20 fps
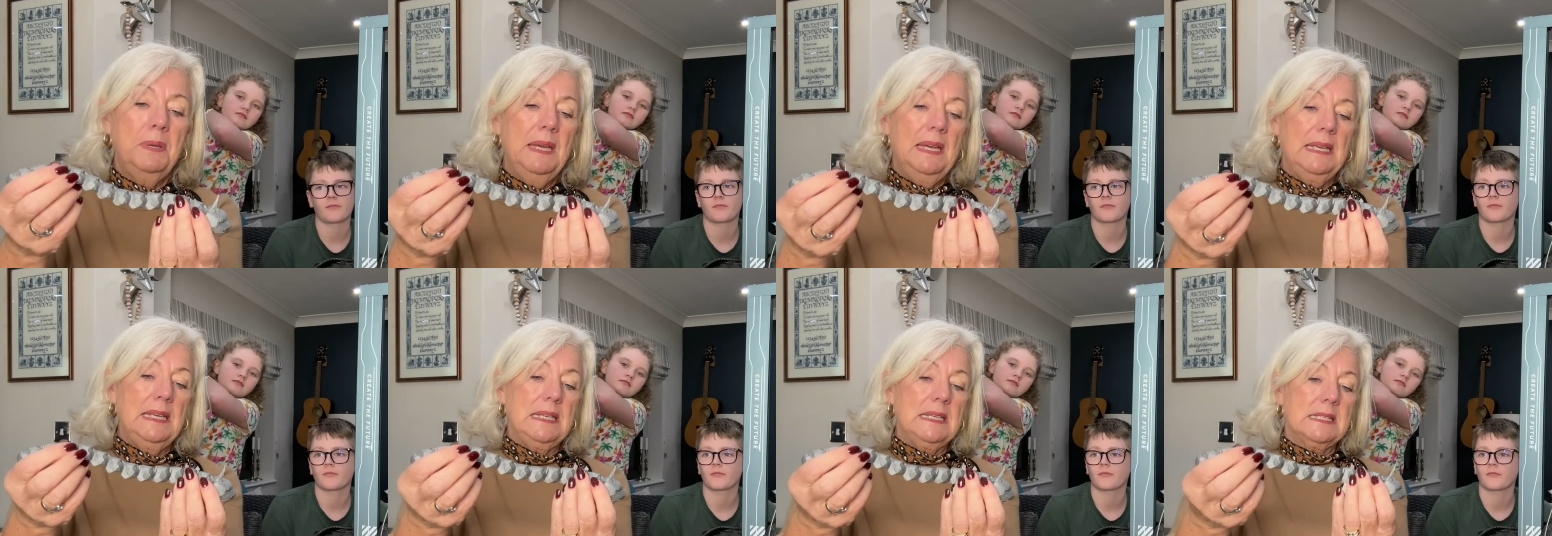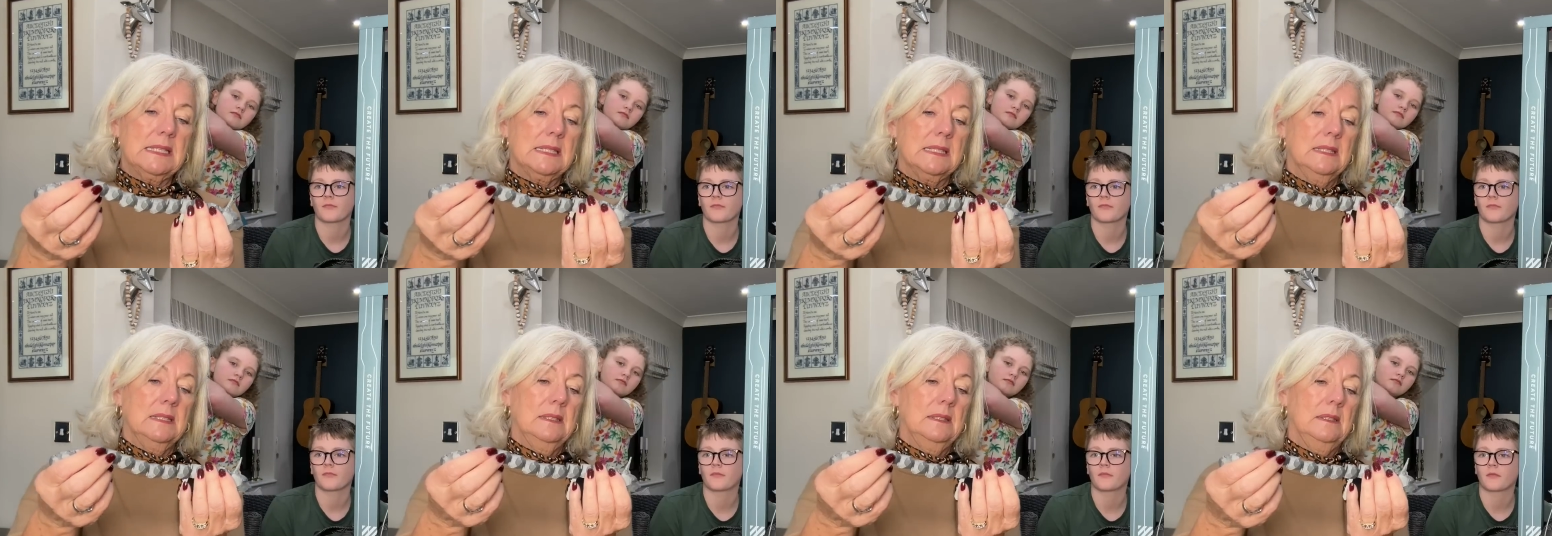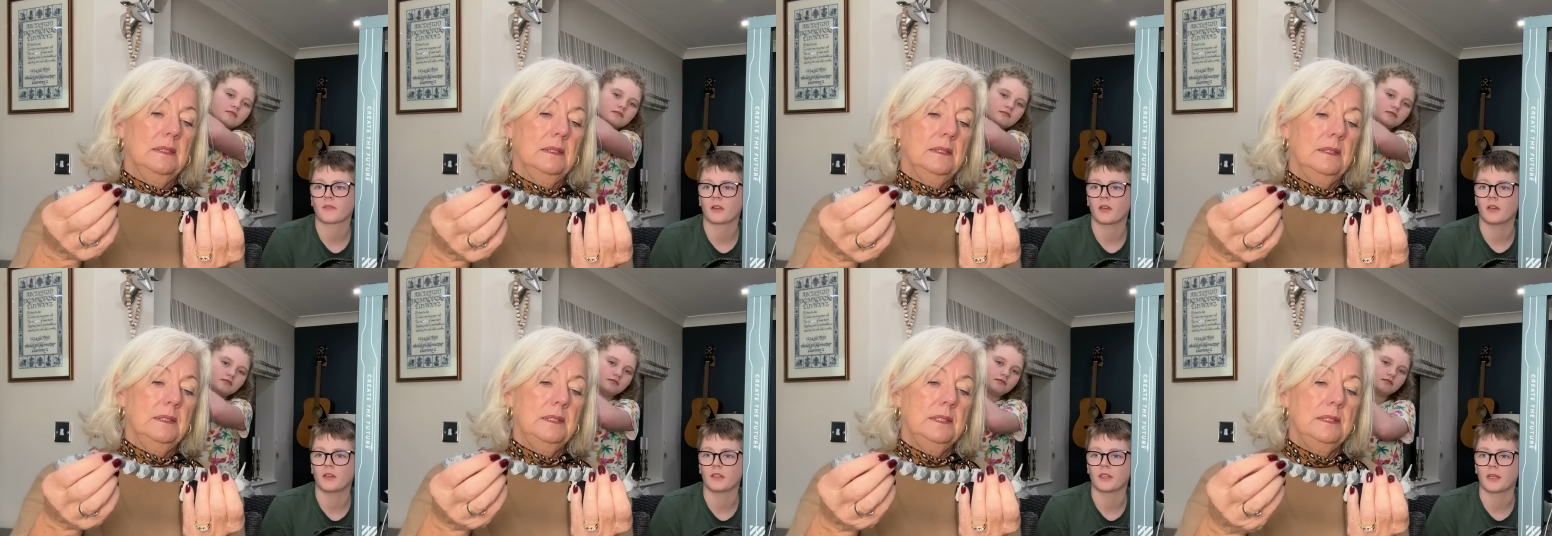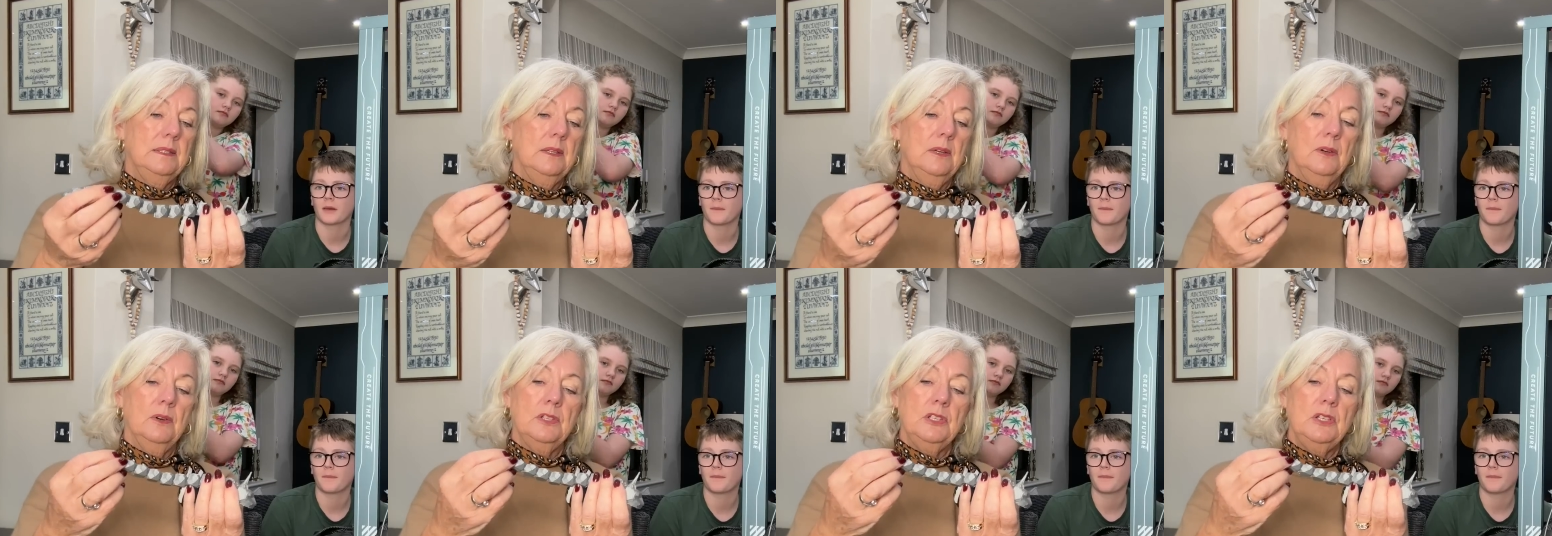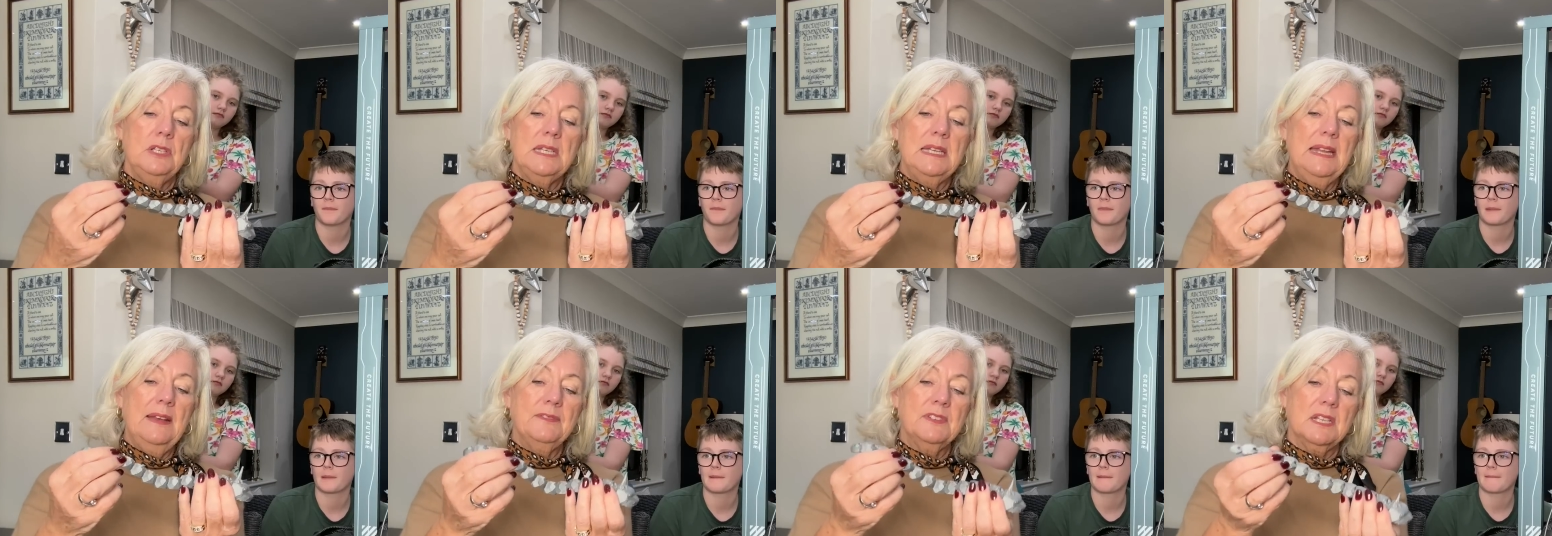Speaker 1: piece? Oh, yeah. You
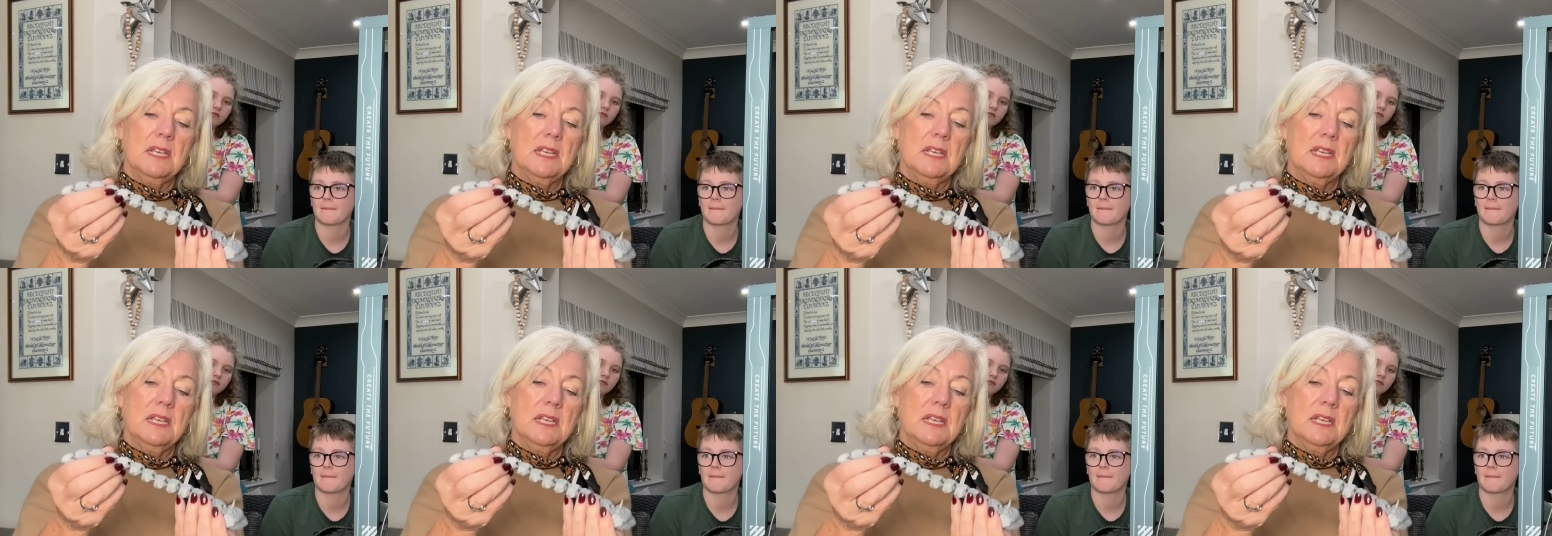didn't have to